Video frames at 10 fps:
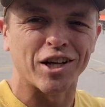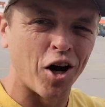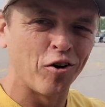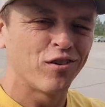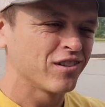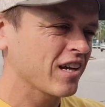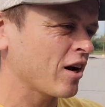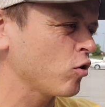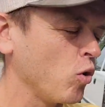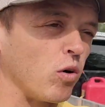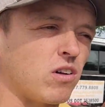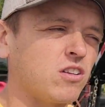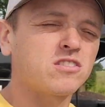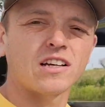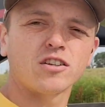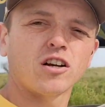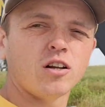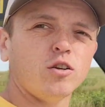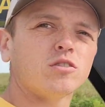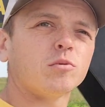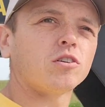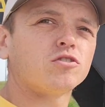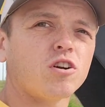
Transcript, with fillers: So, kind of cool. It looks like they're gonna do some